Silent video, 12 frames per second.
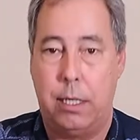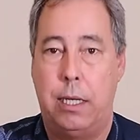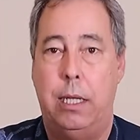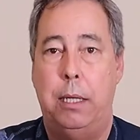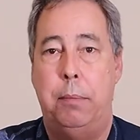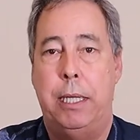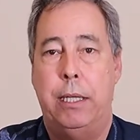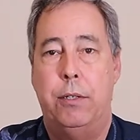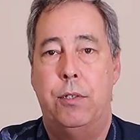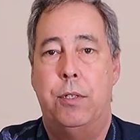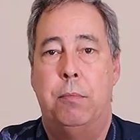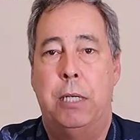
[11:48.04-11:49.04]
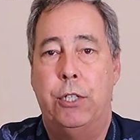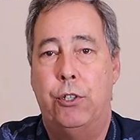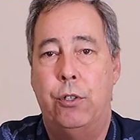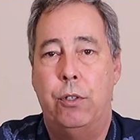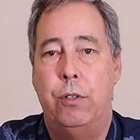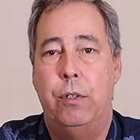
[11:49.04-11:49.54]
clipping this to my
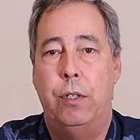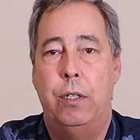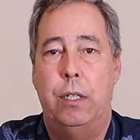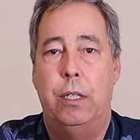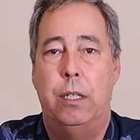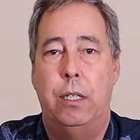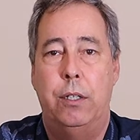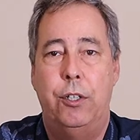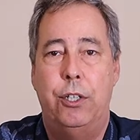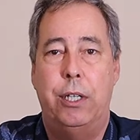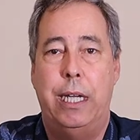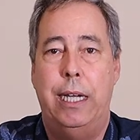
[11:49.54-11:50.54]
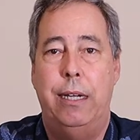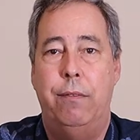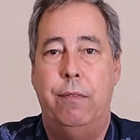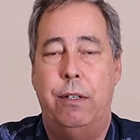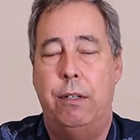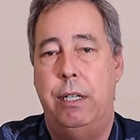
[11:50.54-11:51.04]
shirt, you're
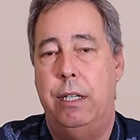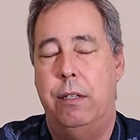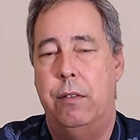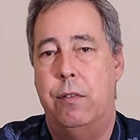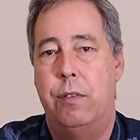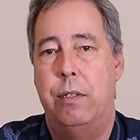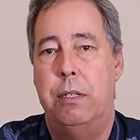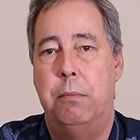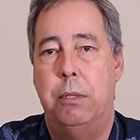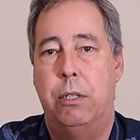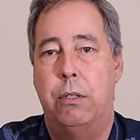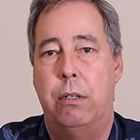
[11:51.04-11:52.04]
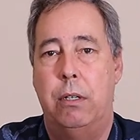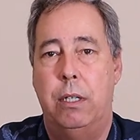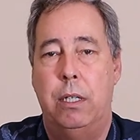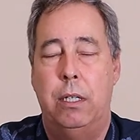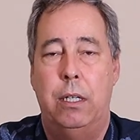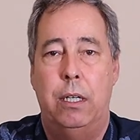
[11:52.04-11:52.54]
getting very similar
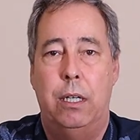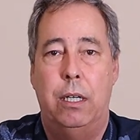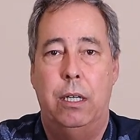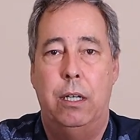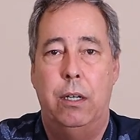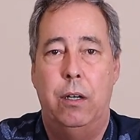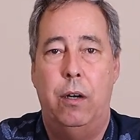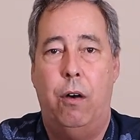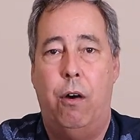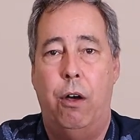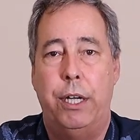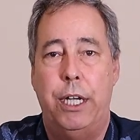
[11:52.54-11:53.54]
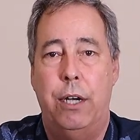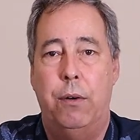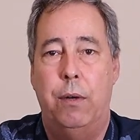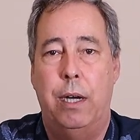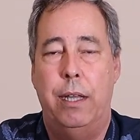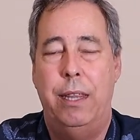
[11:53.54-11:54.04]
audio.
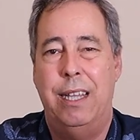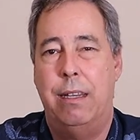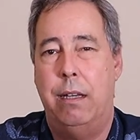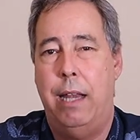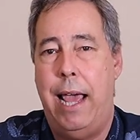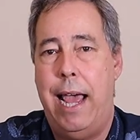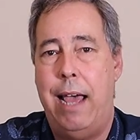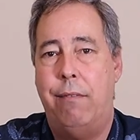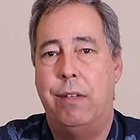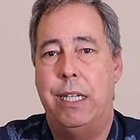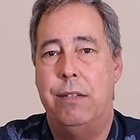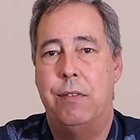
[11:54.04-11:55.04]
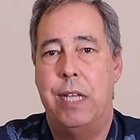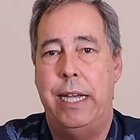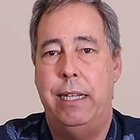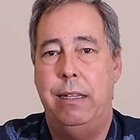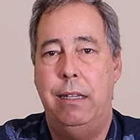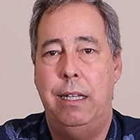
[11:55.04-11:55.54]
I think the lav gives
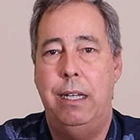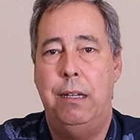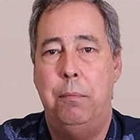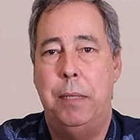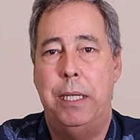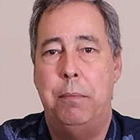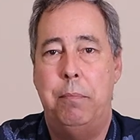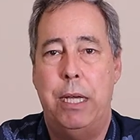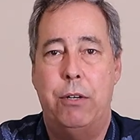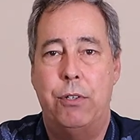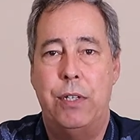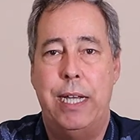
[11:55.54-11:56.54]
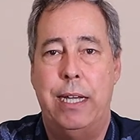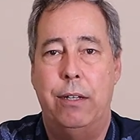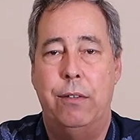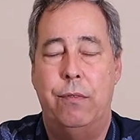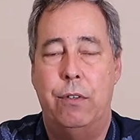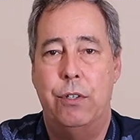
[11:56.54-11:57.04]
a little bit better
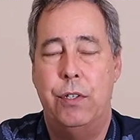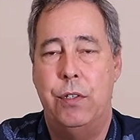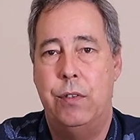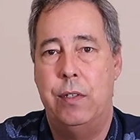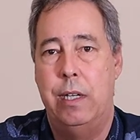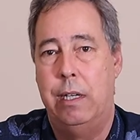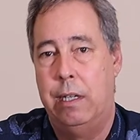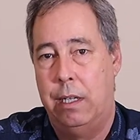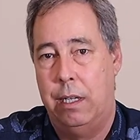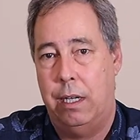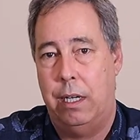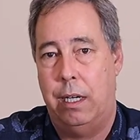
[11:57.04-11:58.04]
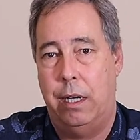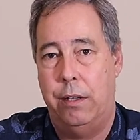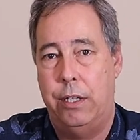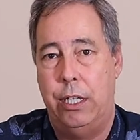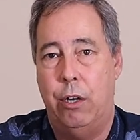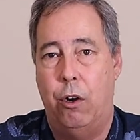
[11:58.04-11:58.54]
sound versus
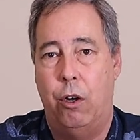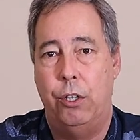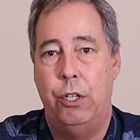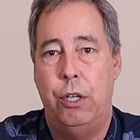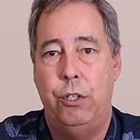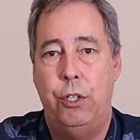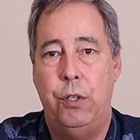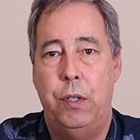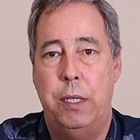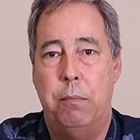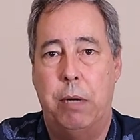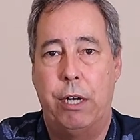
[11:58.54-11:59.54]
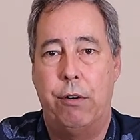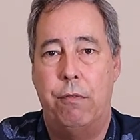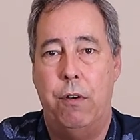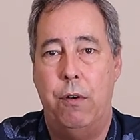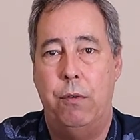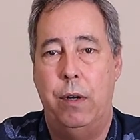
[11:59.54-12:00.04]
the on-unit
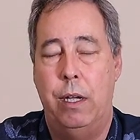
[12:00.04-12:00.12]
microphone.